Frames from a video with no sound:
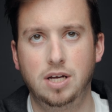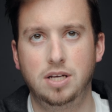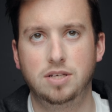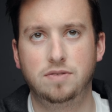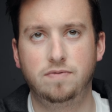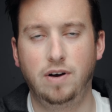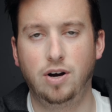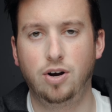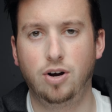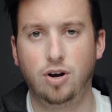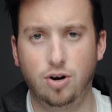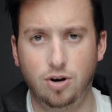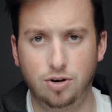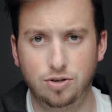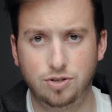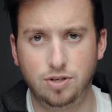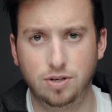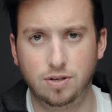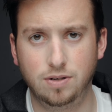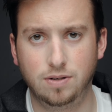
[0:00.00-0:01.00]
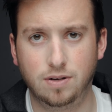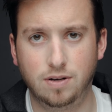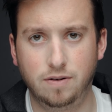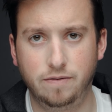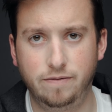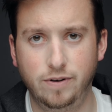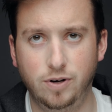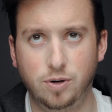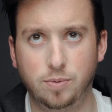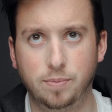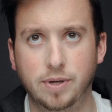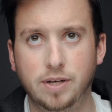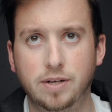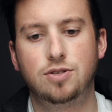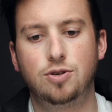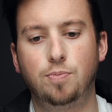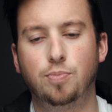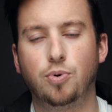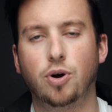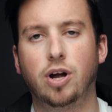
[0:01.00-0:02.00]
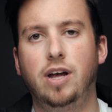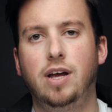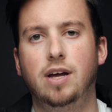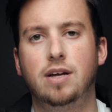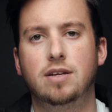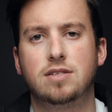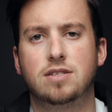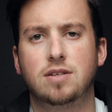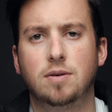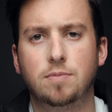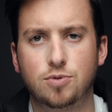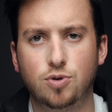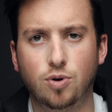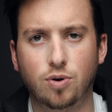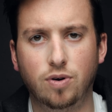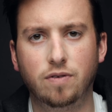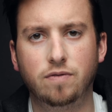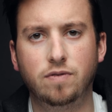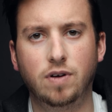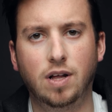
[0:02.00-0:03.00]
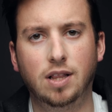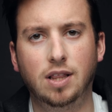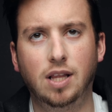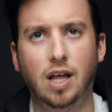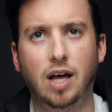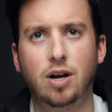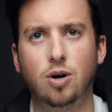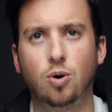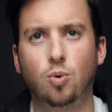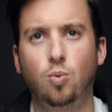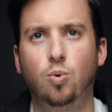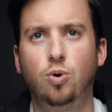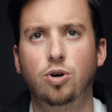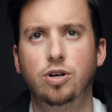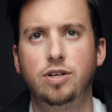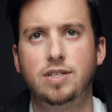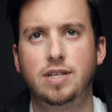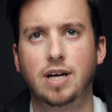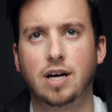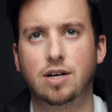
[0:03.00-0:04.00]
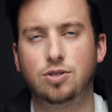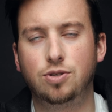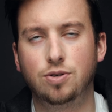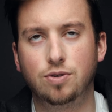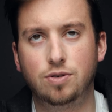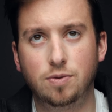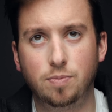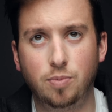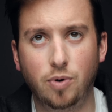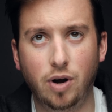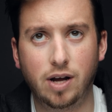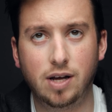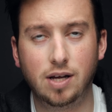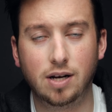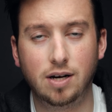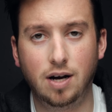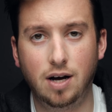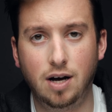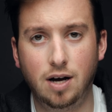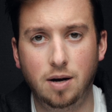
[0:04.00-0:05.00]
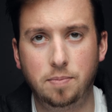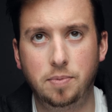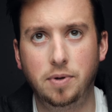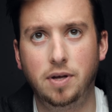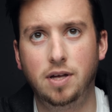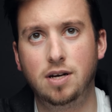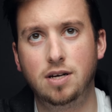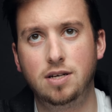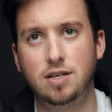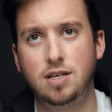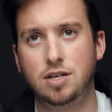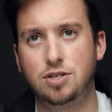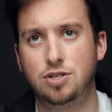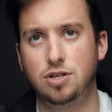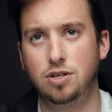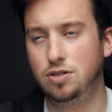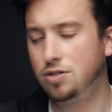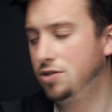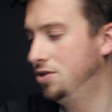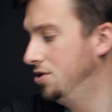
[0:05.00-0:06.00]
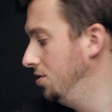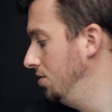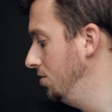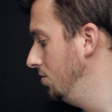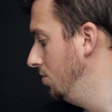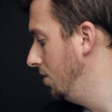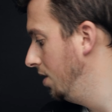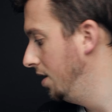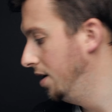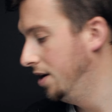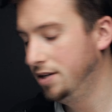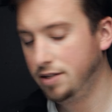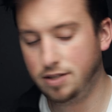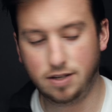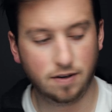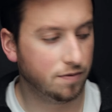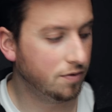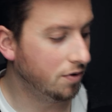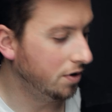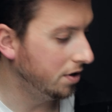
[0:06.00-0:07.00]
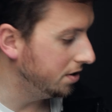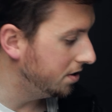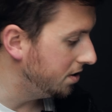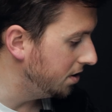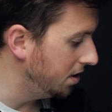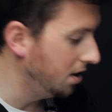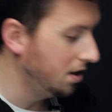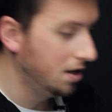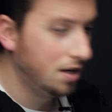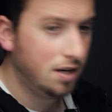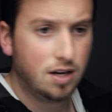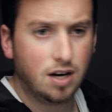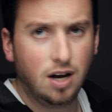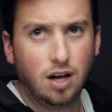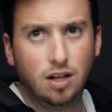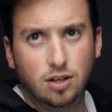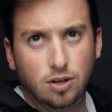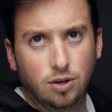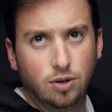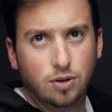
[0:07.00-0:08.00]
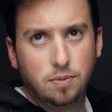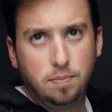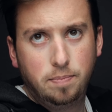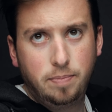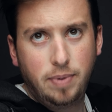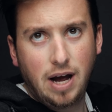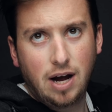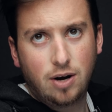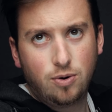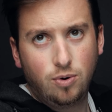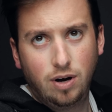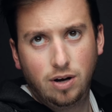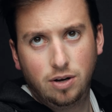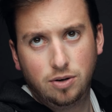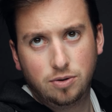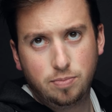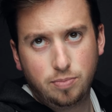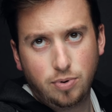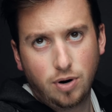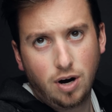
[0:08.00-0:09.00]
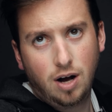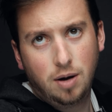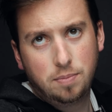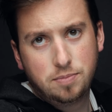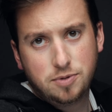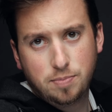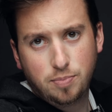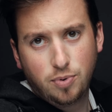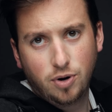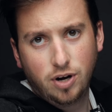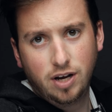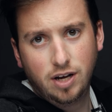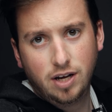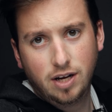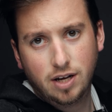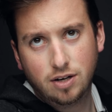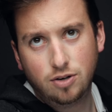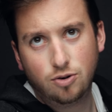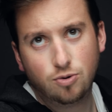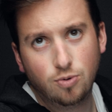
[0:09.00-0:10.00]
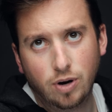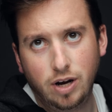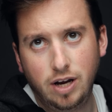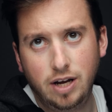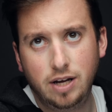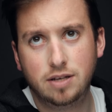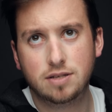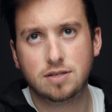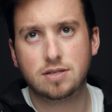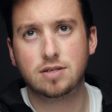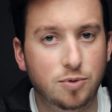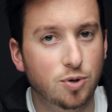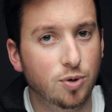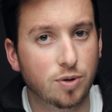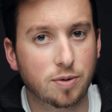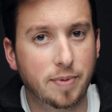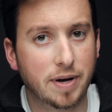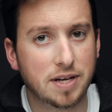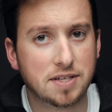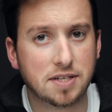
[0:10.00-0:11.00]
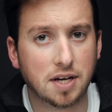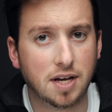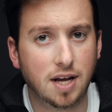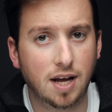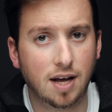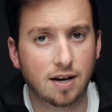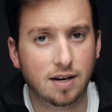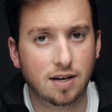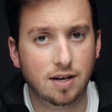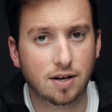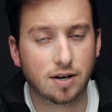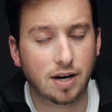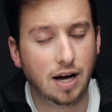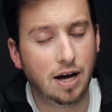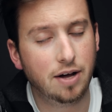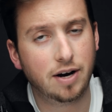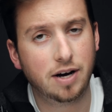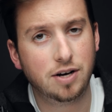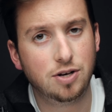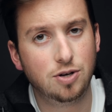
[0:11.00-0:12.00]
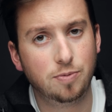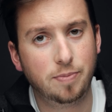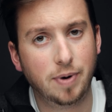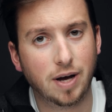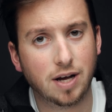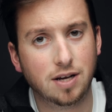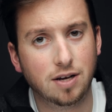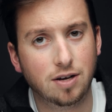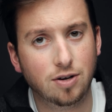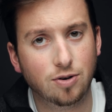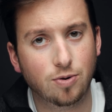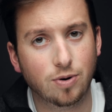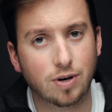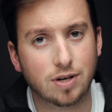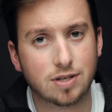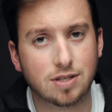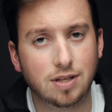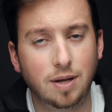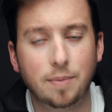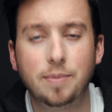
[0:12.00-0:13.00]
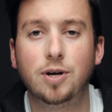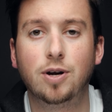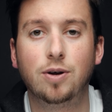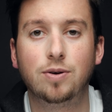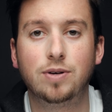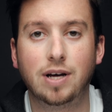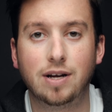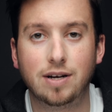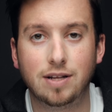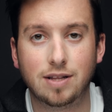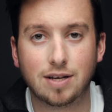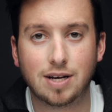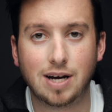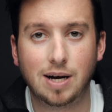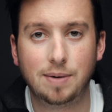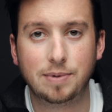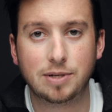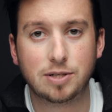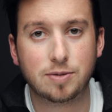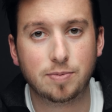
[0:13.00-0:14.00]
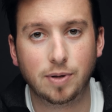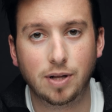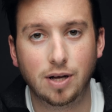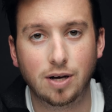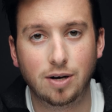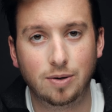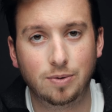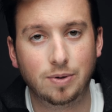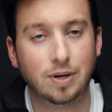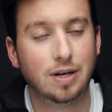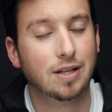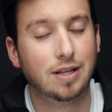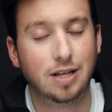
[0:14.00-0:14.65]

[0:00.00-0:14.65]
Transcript: It's very hard to film. So bring in some sort of lighter wood texture to break it up in addition to different colored background props, bringing in greens, doing the best I can here. How'd I do, Becki and Chris? Let me know down in the comments below.